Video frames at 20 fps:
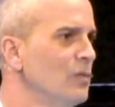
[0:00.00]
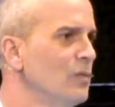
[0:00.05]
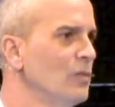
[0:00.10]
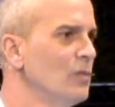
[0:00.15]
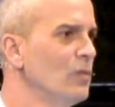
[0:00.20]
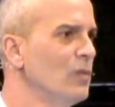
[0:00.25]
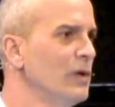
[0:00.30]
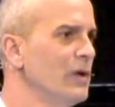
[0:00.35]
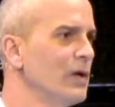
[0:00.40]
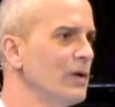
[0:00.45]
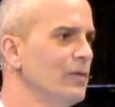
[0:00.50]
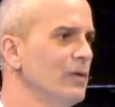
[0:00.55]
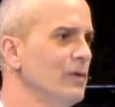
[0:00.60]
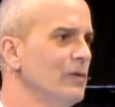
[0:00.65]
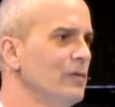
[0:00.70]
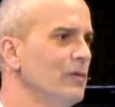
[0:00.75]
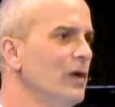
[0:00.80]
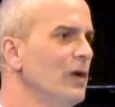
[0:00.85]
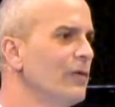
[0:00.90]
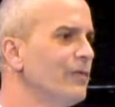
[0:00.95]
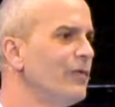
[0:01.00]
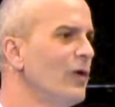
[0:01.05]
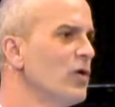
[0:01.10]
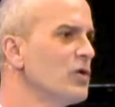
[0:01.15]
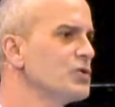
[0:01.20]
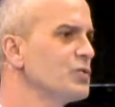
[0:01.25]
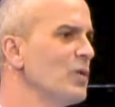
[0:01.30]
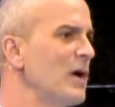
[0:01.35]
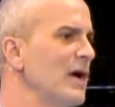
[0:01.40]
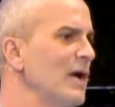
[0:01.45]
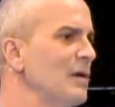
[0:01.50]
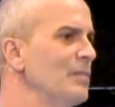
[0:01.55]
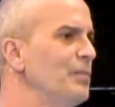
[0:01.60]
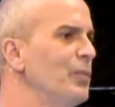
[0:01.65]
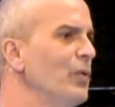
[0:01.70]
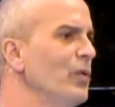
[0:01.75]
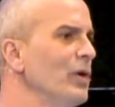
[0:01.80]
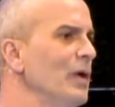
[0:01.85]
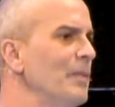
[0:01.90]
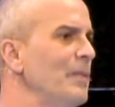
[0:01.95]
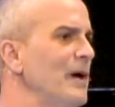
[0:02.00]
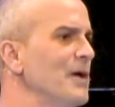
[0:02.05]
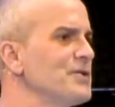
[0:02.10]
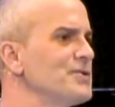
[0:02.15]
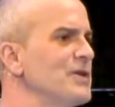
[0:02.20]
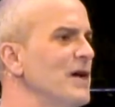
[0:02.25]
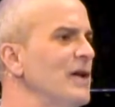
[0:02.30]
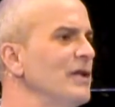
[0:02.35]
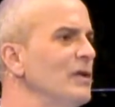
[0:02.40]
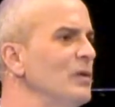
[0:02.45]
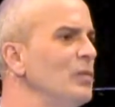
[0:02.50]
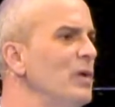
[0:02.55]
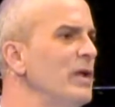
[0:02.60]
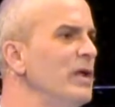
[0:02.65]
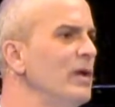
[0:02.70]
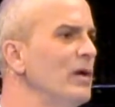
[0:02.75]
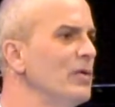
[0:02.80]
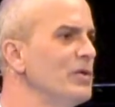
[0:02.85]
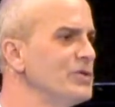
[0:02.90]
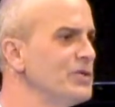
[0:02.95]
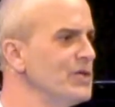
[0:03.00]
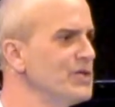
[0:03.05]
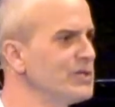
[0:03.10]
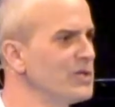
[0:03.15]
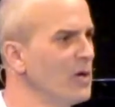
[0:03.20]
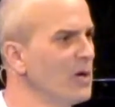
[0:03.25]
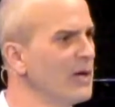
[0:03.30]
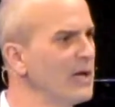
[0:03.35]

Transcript: when a little Volkswagen pulled up outside the window and she saw a